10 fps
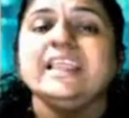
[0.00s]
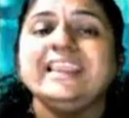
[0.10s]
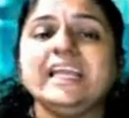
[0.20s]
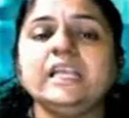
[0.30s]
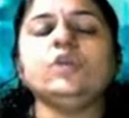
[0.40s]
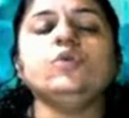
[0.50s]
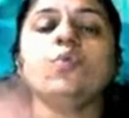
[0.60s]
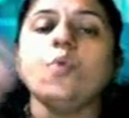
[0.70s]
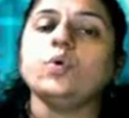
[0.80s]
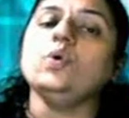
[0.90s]
they need to
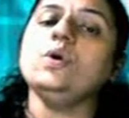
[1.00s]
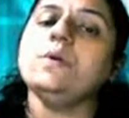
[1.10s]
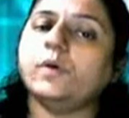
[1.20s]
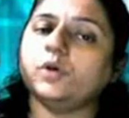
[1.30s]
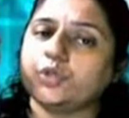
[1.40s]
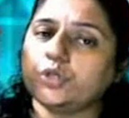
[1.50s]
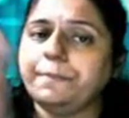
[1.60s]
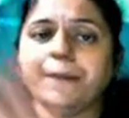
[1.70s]
go to depository